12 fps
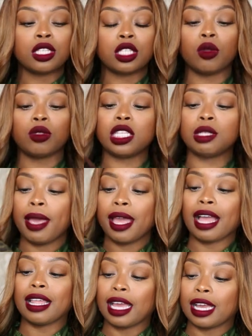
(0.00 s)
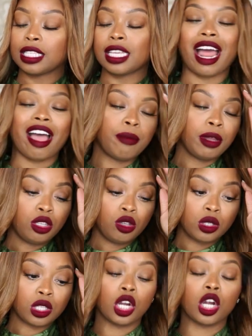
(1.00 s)
So this bag, like I said, I've been
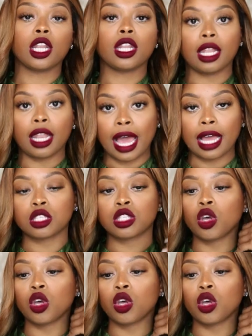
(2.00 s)
using her a lot.